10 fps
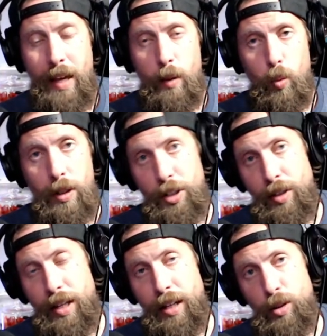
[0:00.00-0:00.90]
Now, the
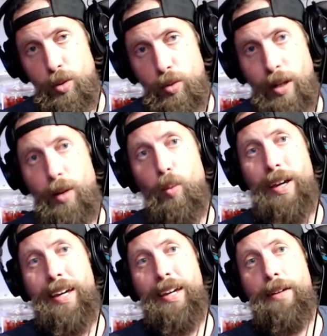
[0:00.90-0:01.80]
ones you can't use right
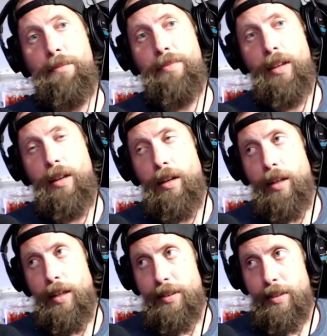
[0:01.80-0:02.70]
away
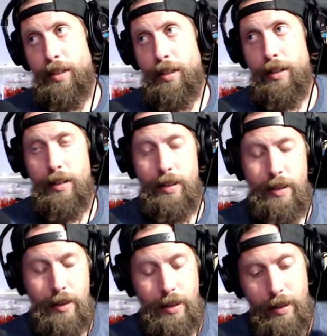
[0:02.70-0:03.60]
is the
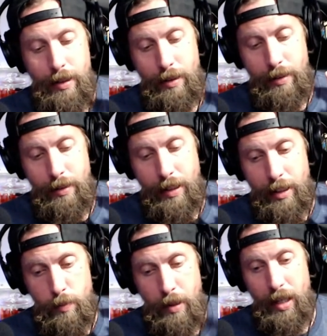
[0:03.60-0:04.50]
uh,
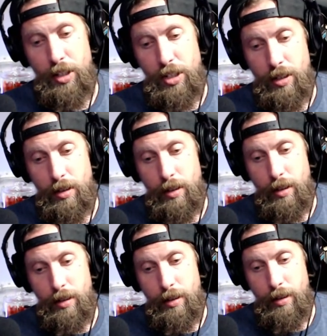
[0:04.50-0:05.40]

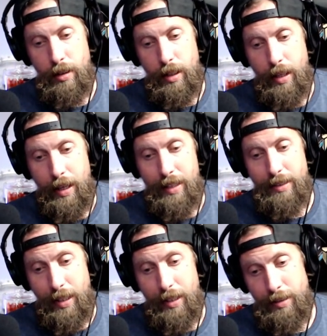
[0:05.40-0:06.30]
expansion
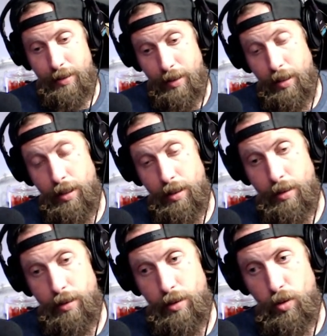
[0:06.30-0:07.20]
SSD
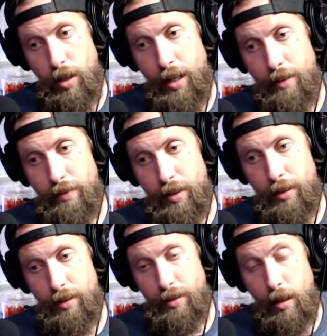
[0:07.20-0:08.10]
drive,
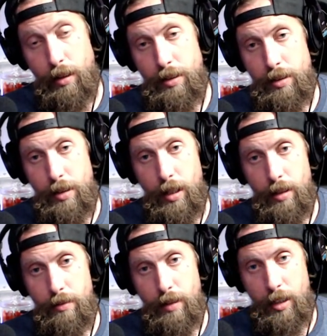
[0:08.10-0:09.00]
the solid
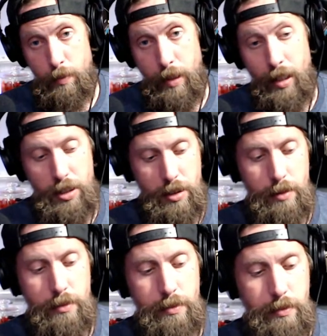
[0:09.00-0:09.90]
state
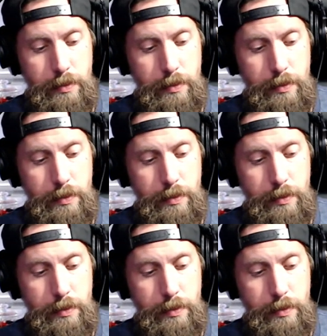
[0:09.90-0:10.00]
expansion